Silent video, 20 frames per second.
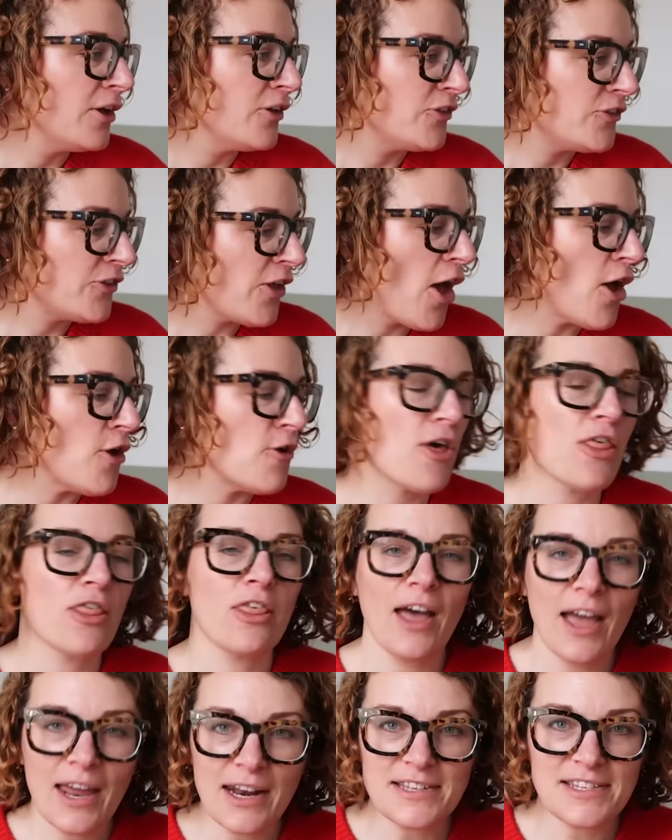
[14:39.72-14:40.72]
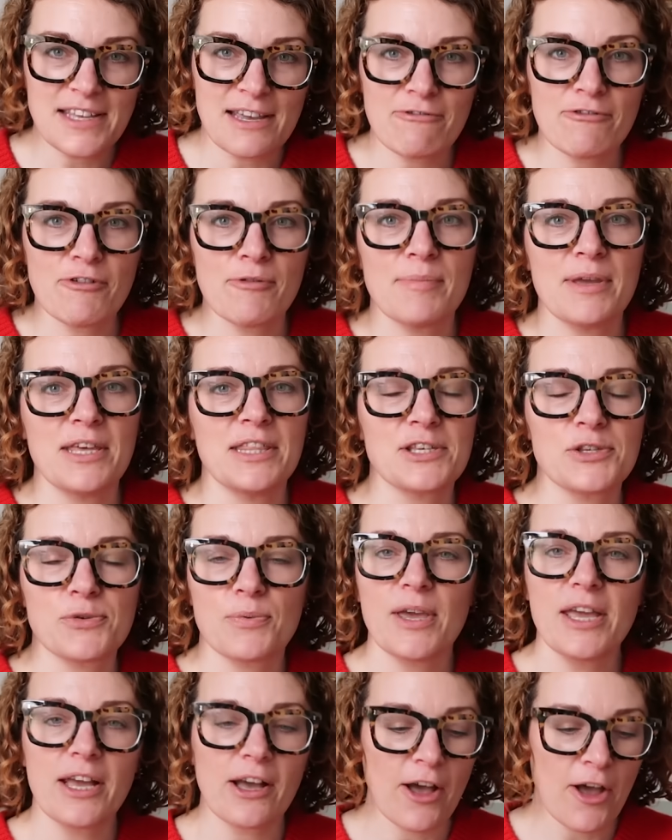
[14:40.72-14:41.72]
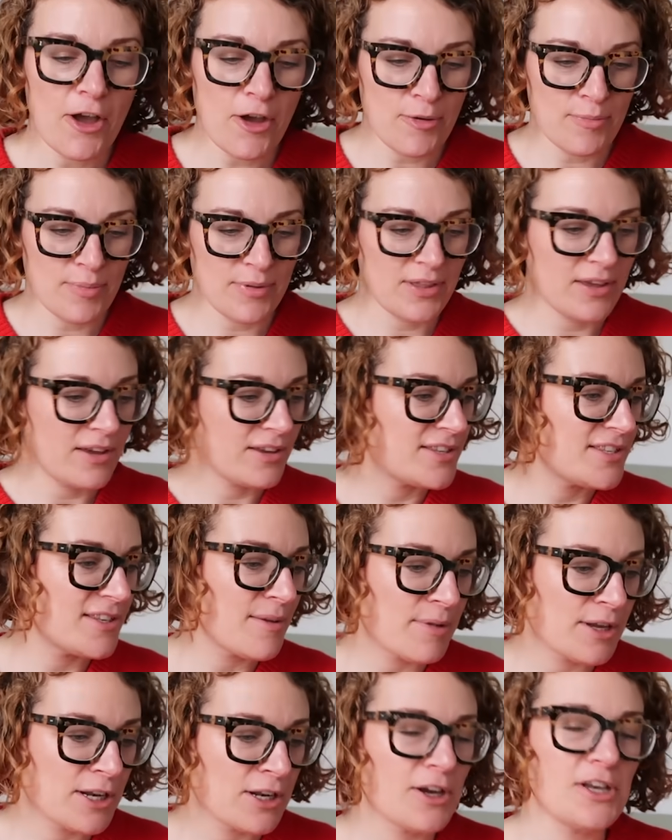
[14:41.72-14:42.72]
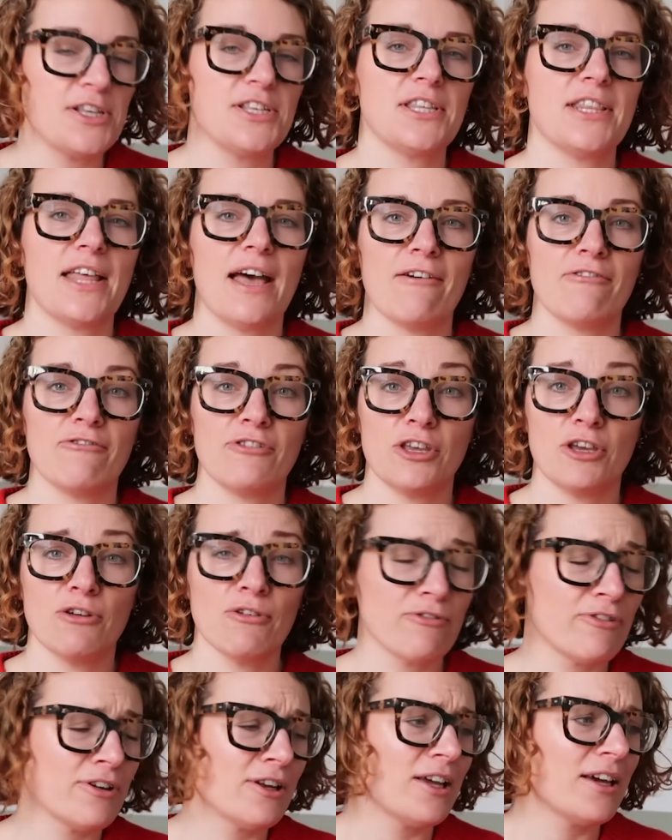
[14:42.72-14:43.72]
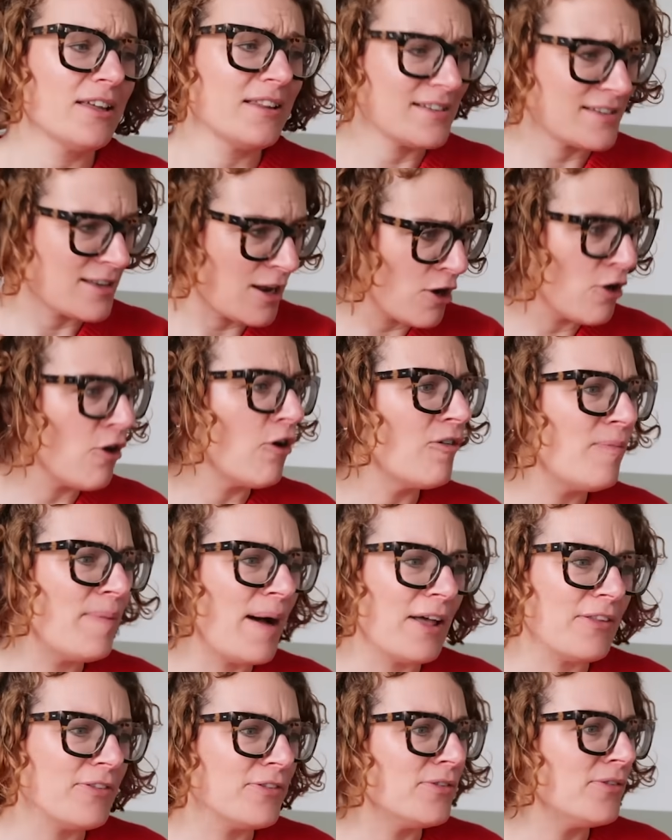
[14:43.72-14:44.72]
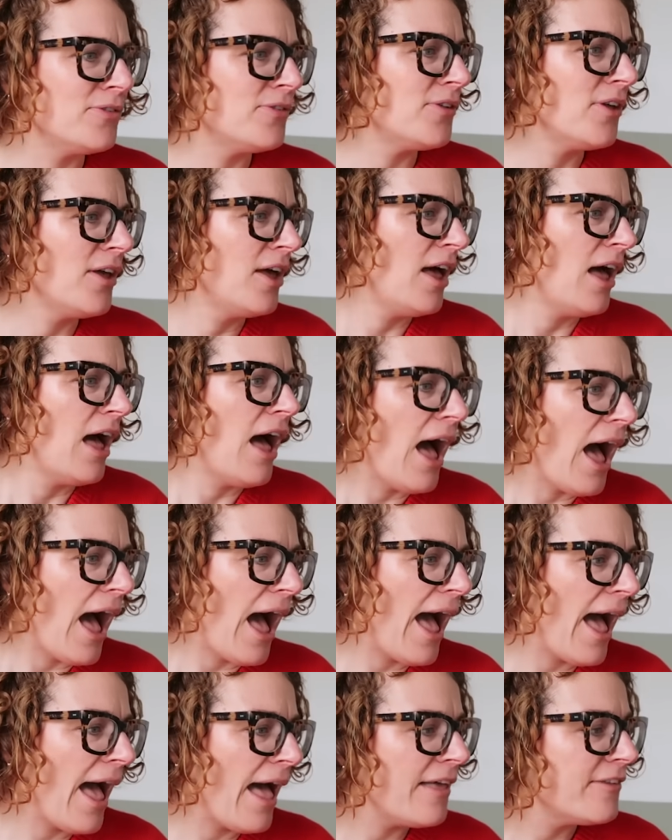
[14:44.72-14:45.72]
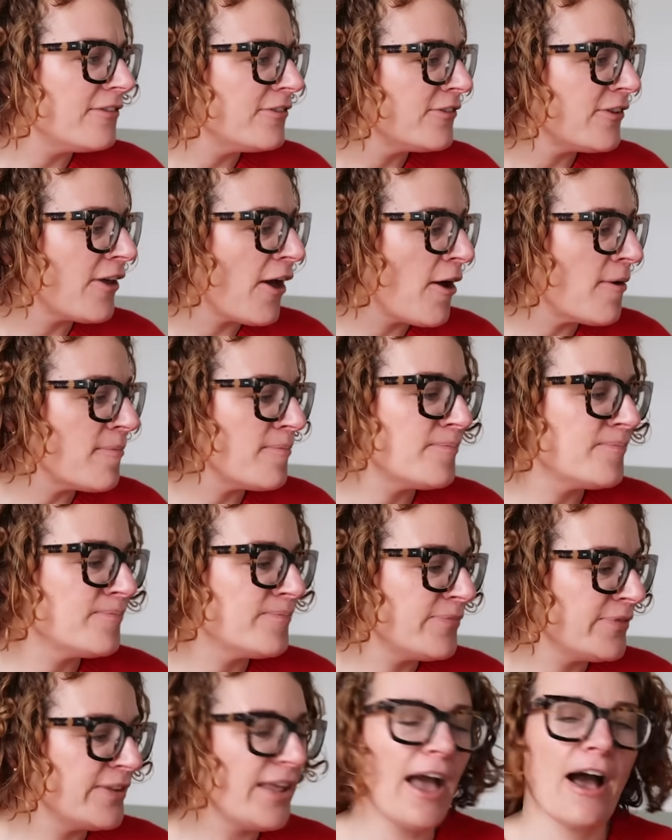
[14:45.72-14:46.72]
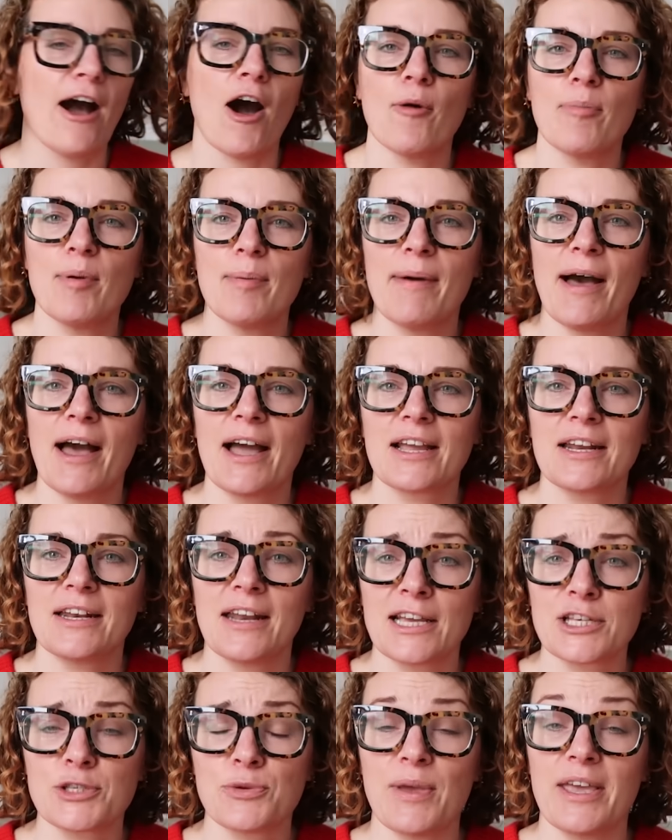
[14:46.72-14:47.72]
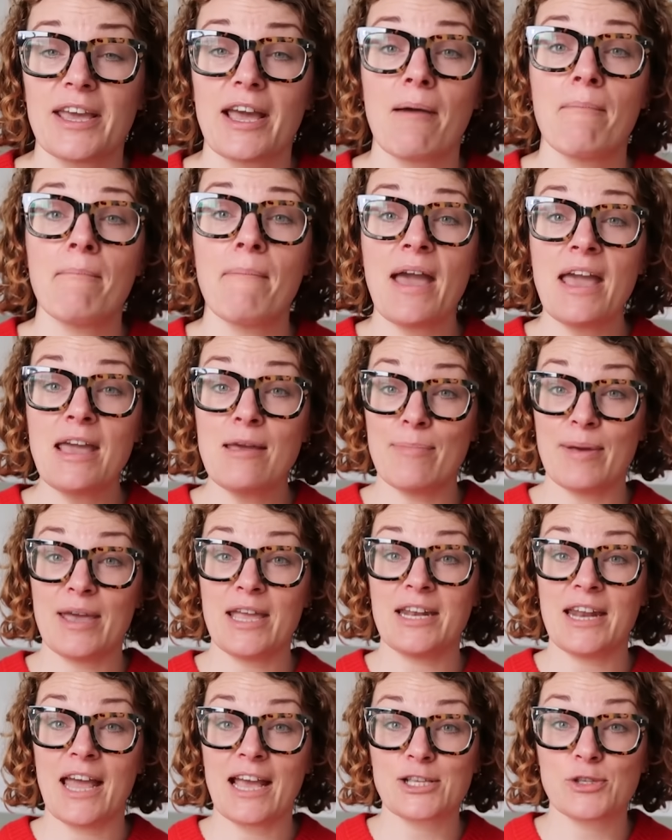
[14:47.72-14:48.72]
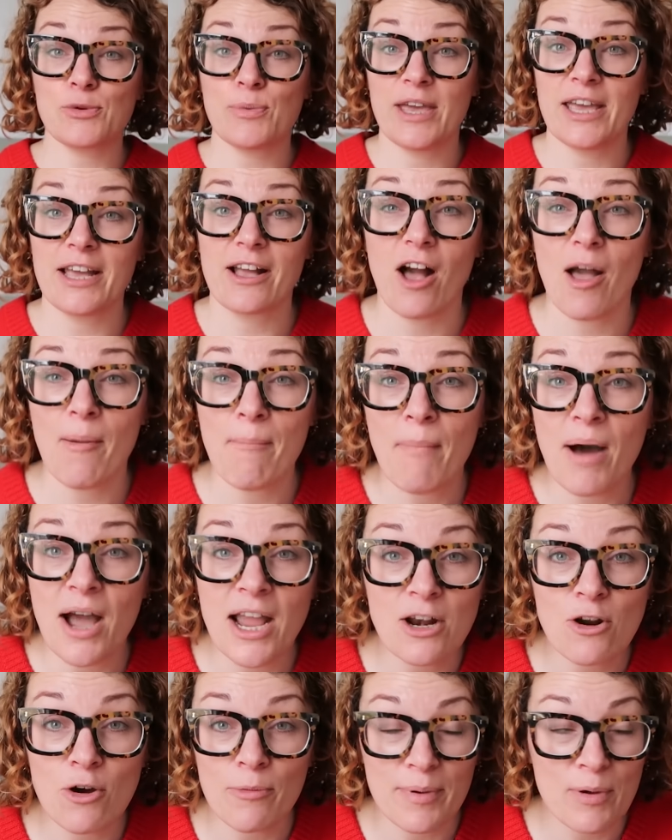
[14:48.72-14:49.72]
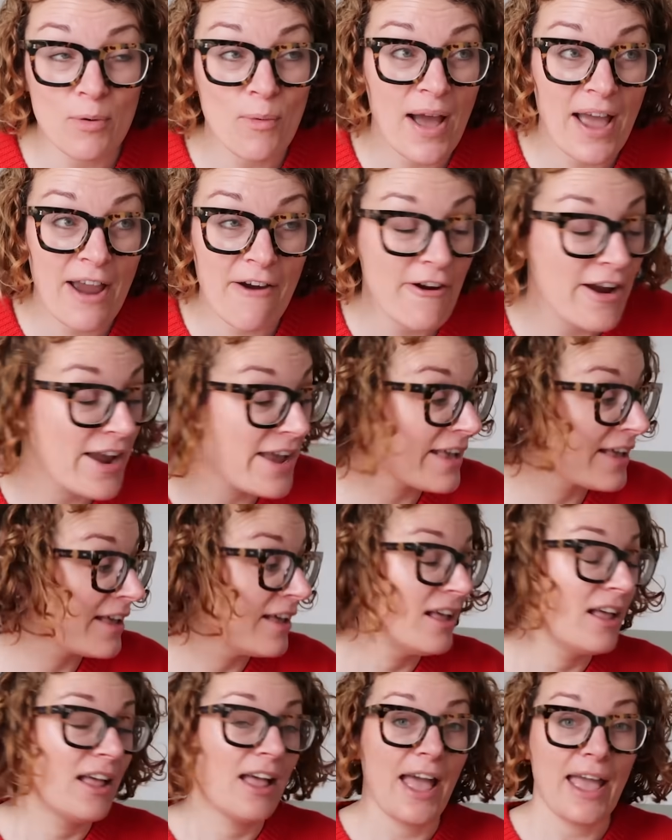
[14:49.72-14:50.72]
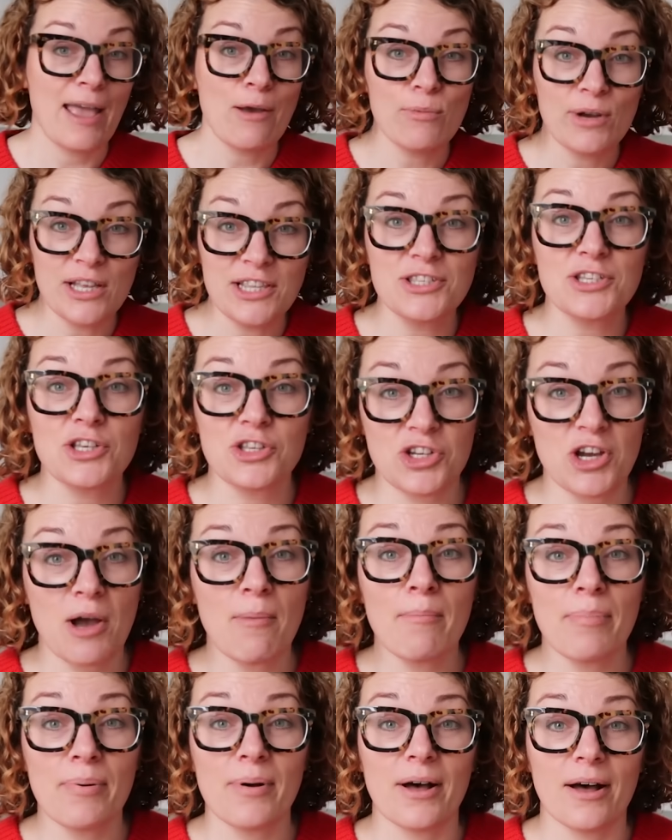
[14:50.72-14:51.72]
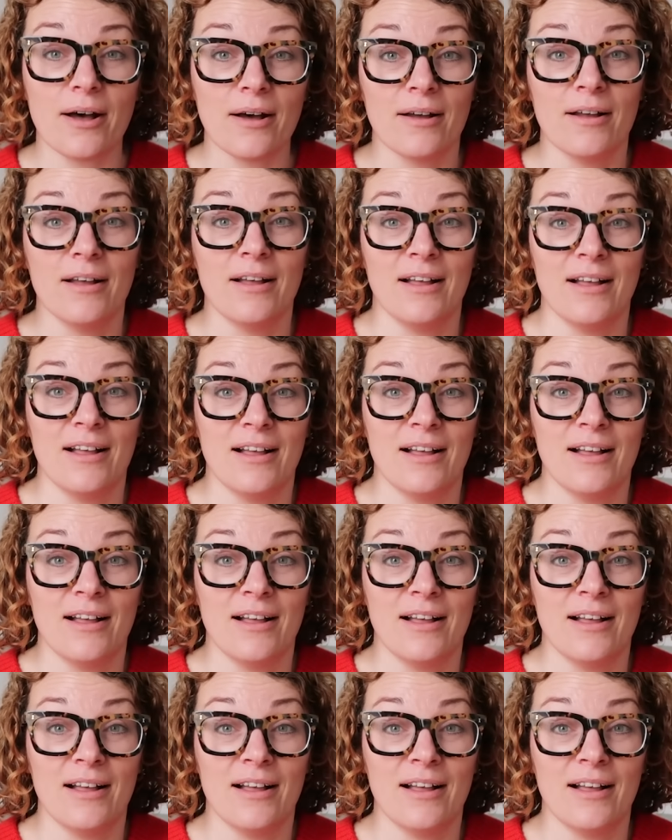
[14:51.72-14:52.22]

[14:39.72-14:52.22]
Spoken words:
So that is it from me this week. I hope that there's something nice in there for you. I feel like there's a lot of patterns. And yeah, I'll be back next week. And maybe next week I might not be wearing a winter jumper,